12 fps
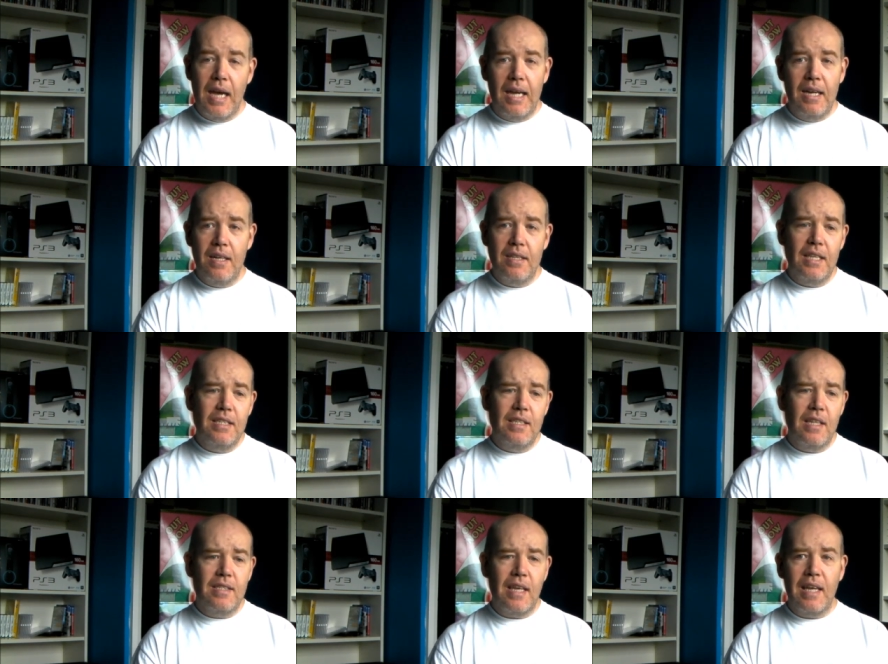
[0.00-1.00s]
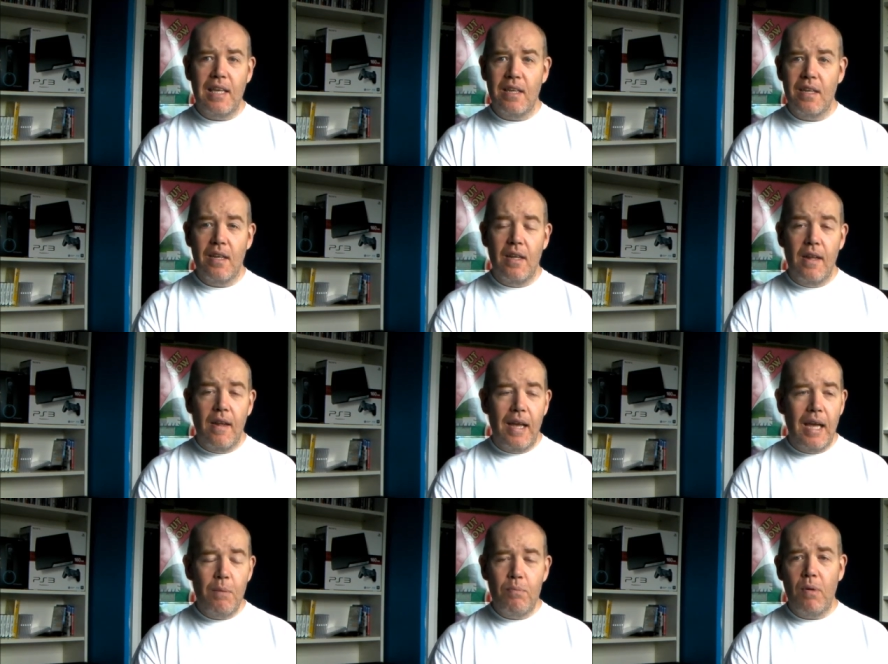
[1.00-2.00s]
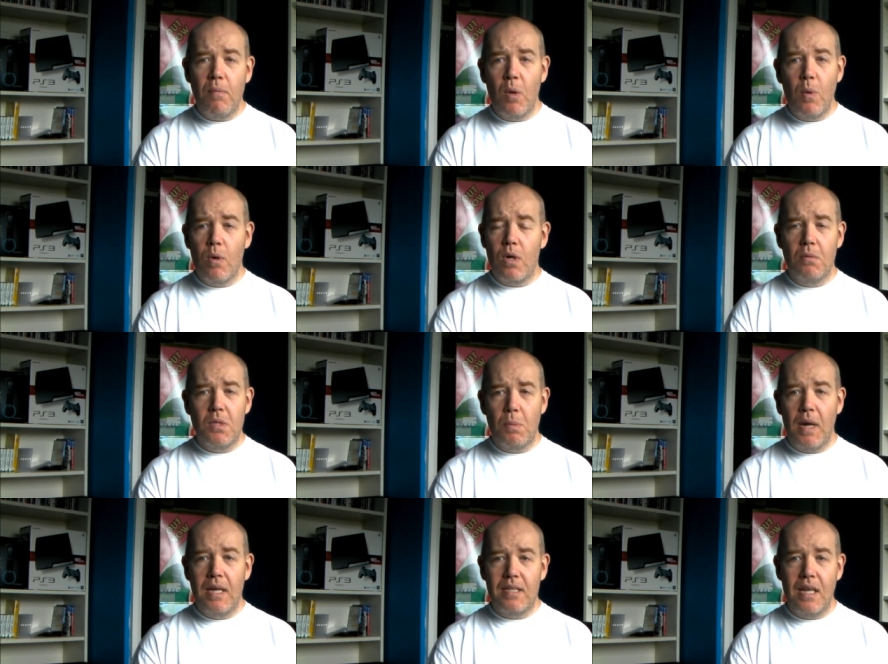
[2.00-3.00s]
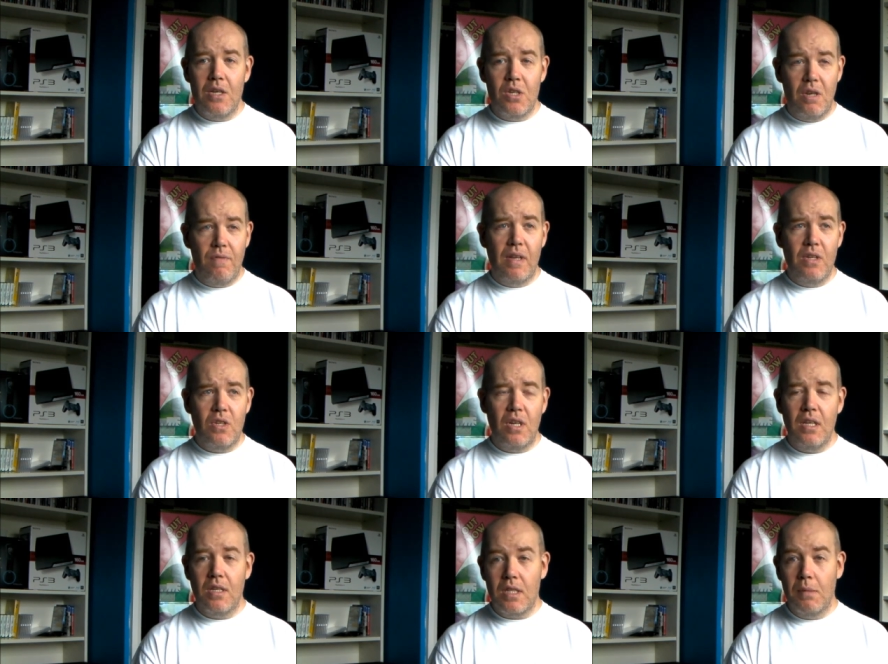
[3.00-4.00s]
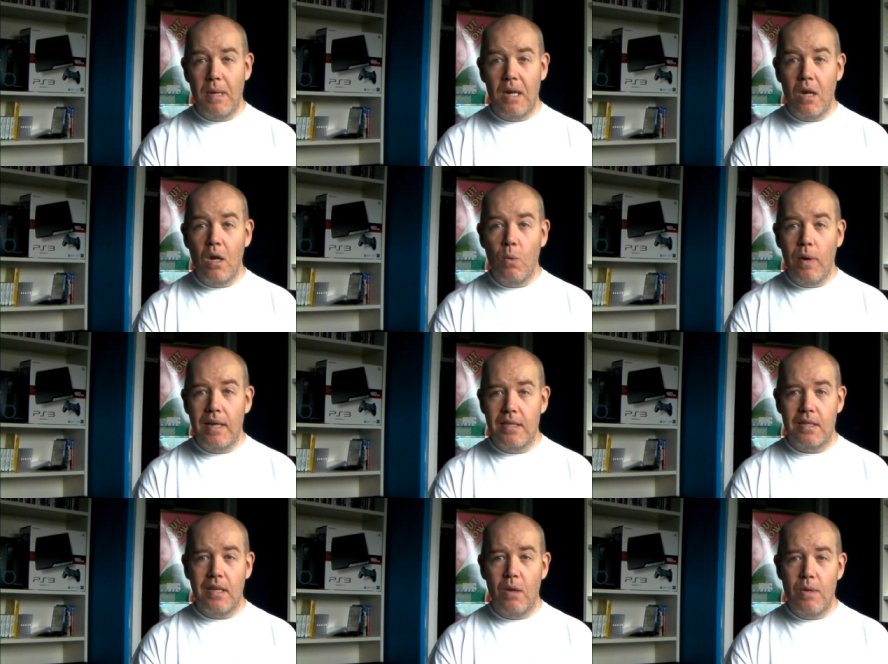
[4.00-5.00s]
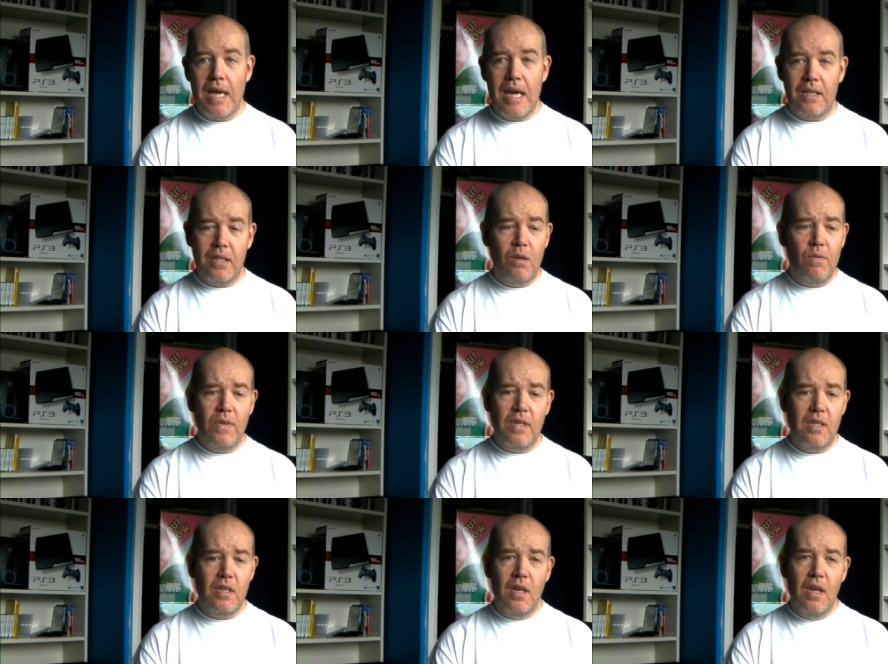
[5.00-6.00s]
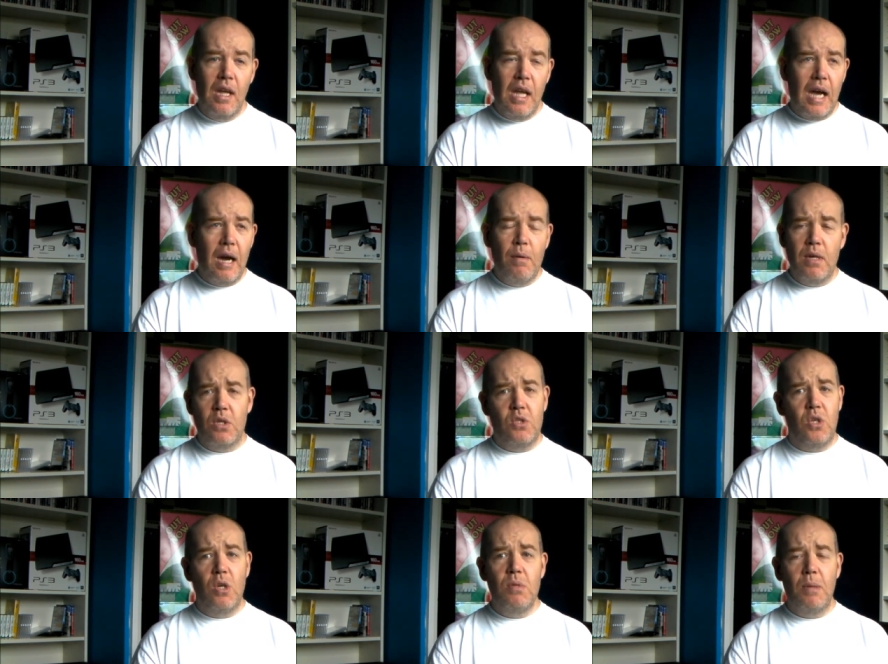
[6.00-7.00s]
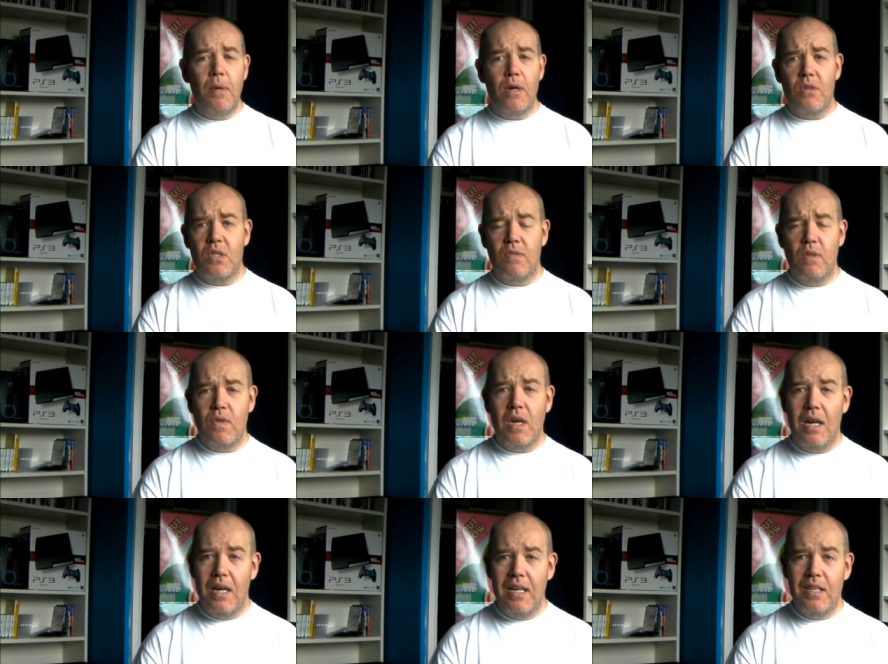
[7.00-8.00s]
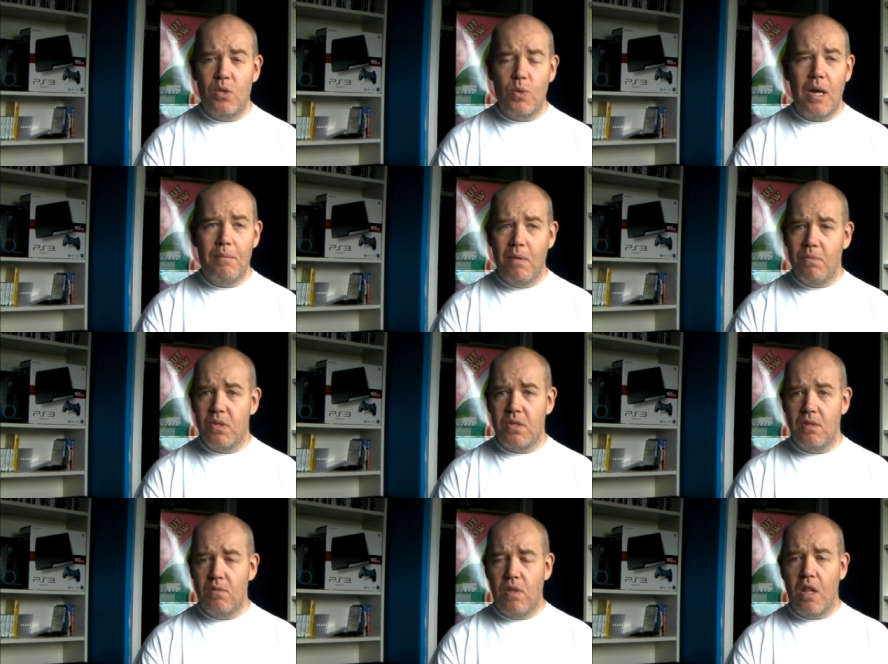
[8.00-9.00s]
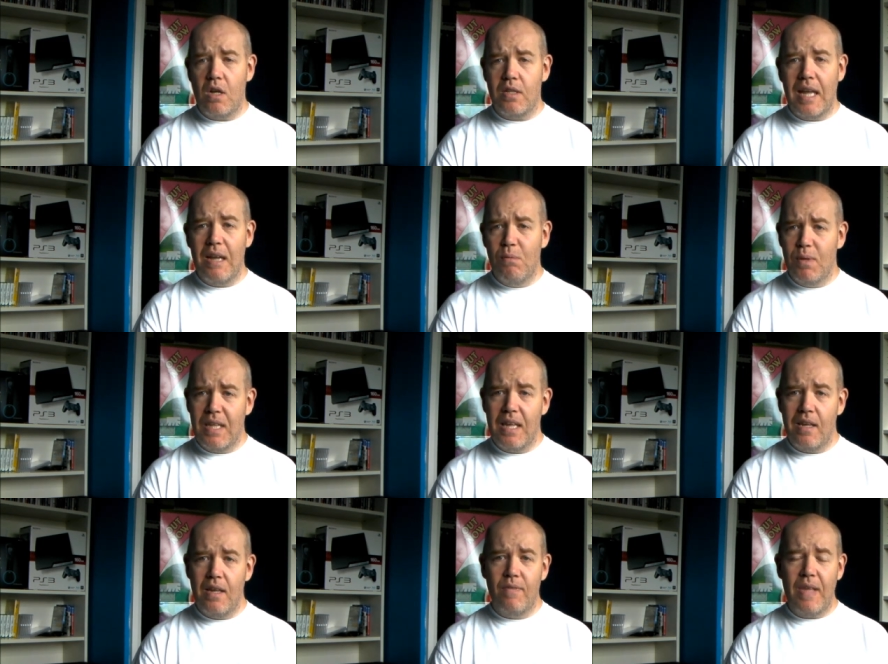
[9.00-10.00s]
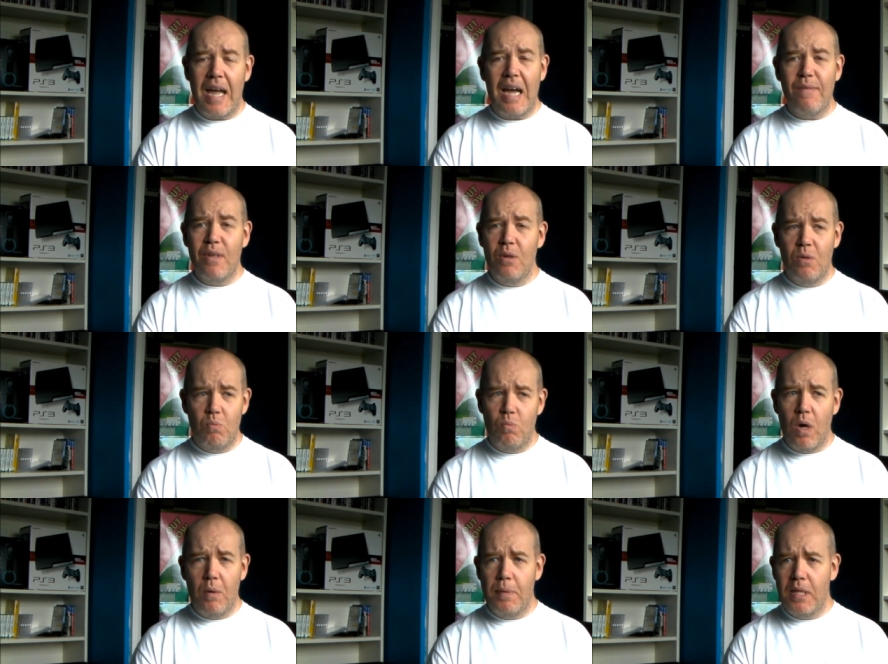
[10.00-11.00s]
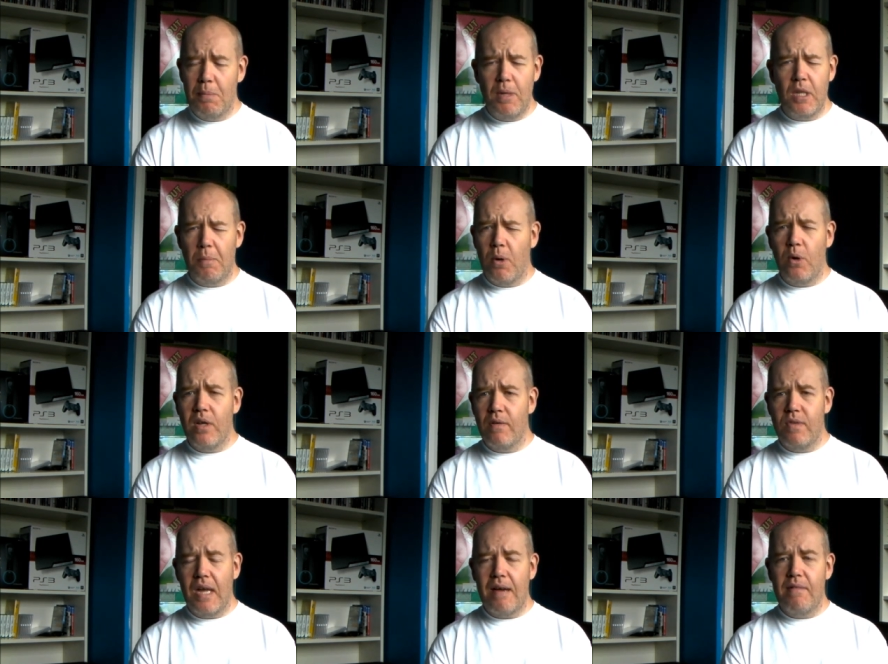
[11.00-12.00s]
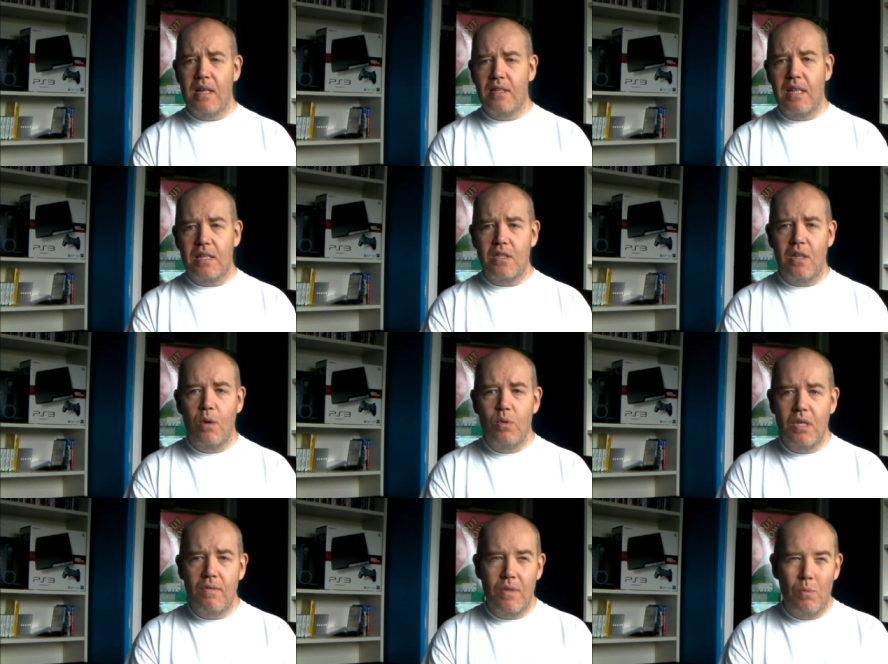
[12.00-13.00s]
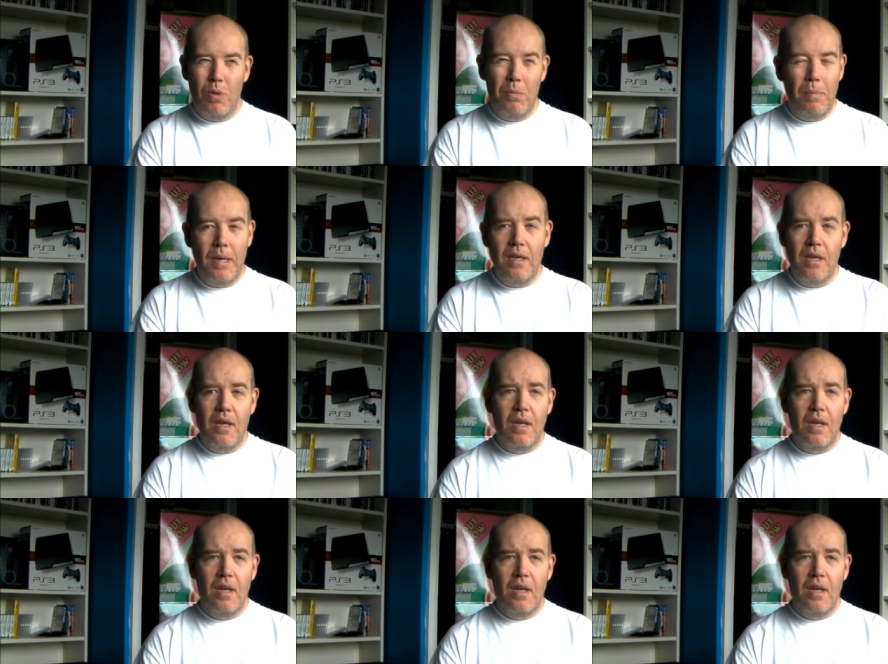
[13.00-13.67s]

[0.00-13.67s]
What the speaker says: And at the end of the day, it probably will come to PlayStation eventually. It's going to be a long way to go yet. I would assume that Microsoft have got at least 12 months locked down with that. If they haven't, what would be the bloody point of having it as an exclusive? There wouldn't be.